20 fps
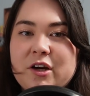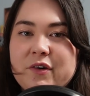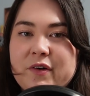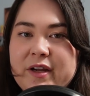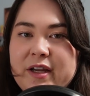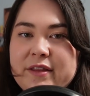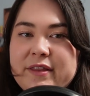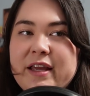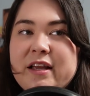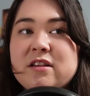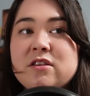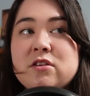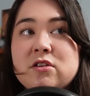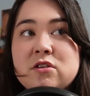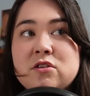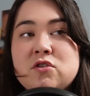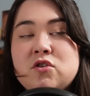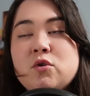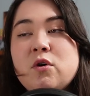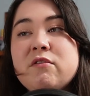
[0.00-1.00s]
Korean. Like,
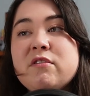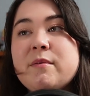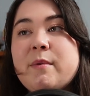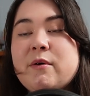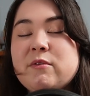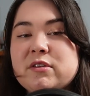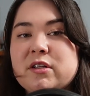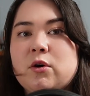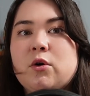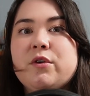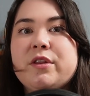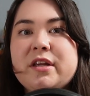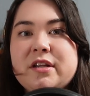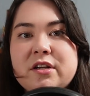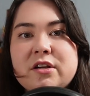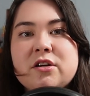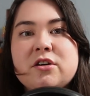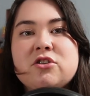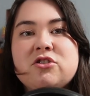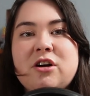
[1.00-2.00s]
two of them, I was like, oh, they
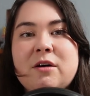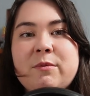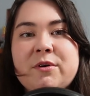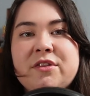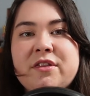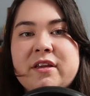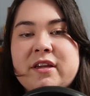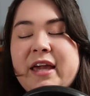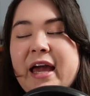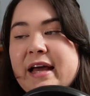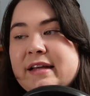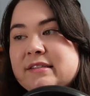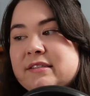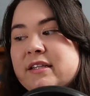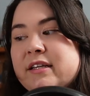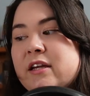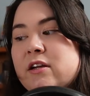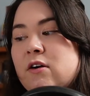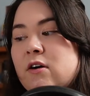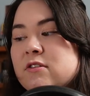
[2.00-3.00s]
did a good job with the
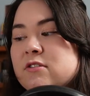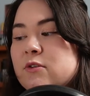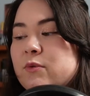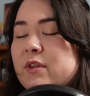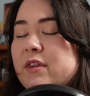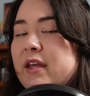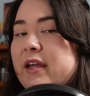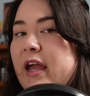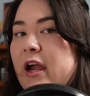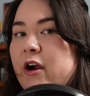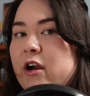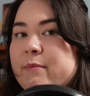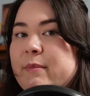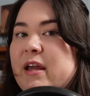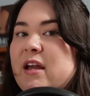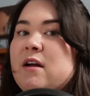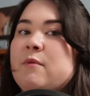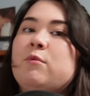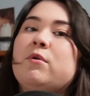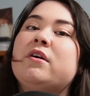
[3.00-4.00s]
casting and also with like hair and
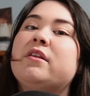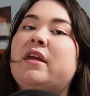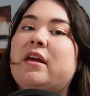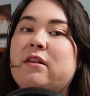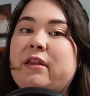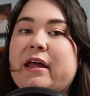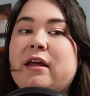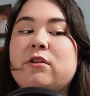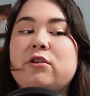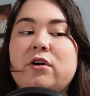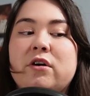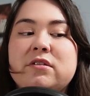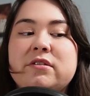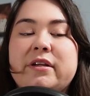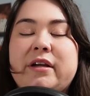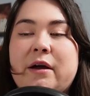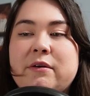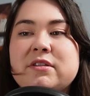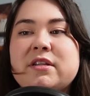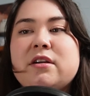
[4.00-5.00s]
makeup, where they like looked
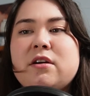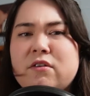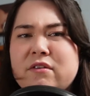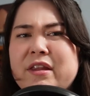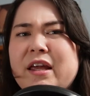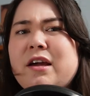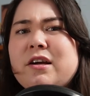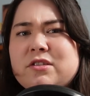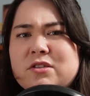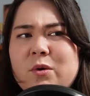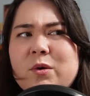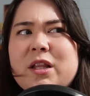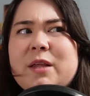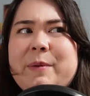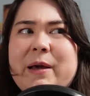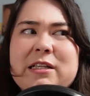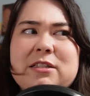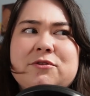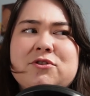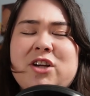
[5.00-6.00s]
like I was like, they could totally
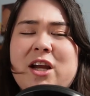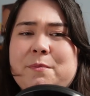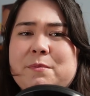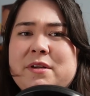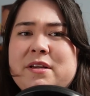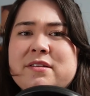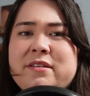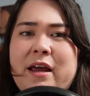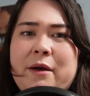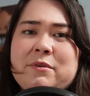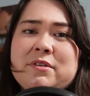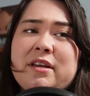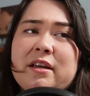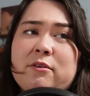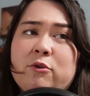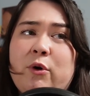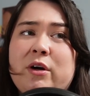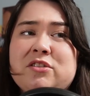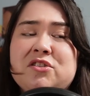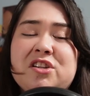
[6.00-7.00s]
pass for Japanese. I was
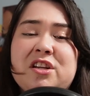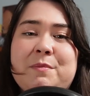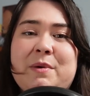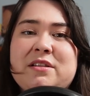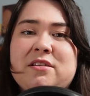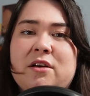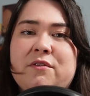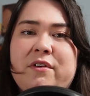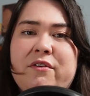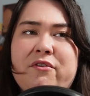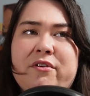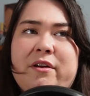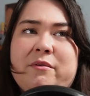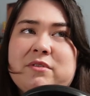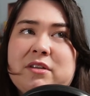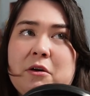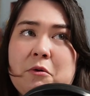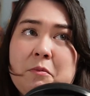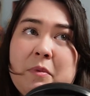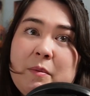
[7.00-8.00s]
like questioning myself, even I
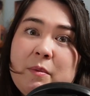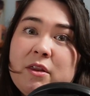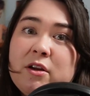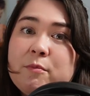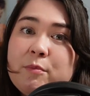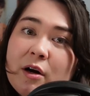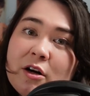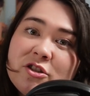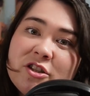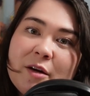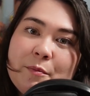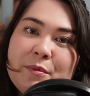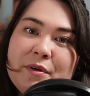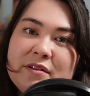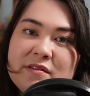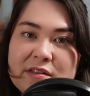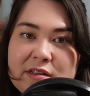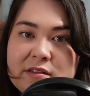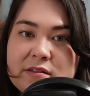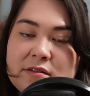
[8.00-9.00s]
was like, oh, maybe they're part
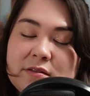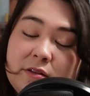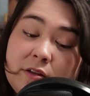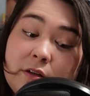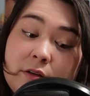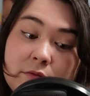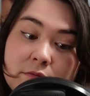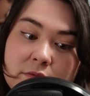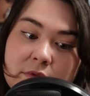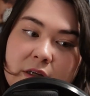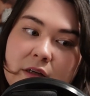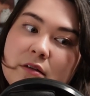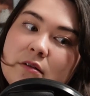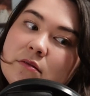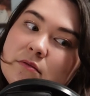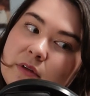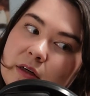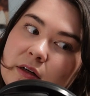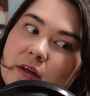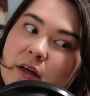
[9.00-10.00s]
Japanese because you know that
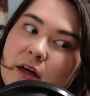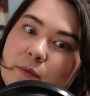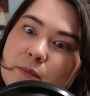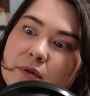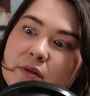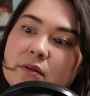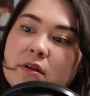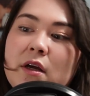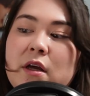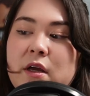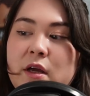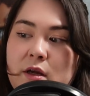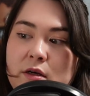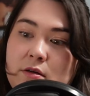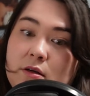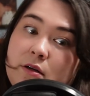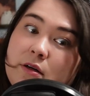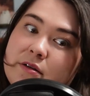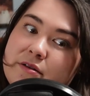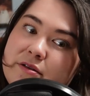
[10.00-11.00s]
that can happen.
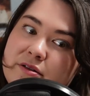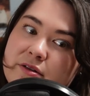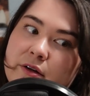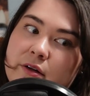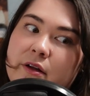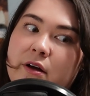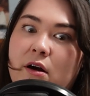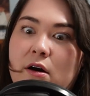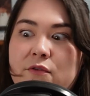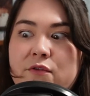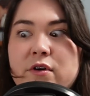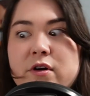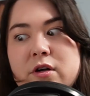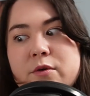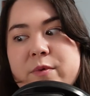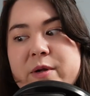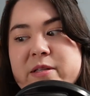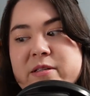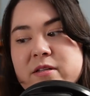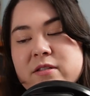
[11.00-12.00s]
Not necessarily all for
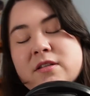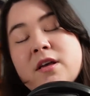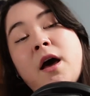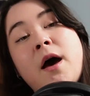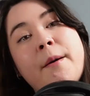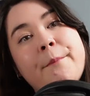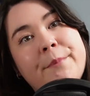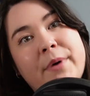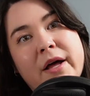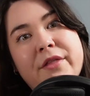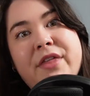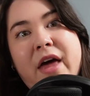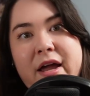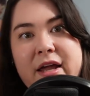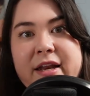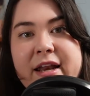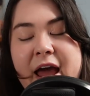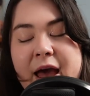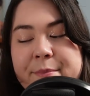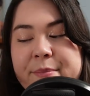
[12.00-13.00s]
good reasons, but that
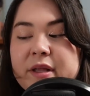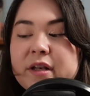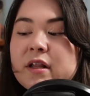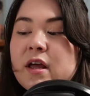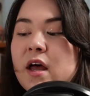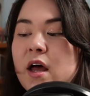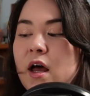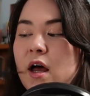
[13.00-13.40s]
can happen.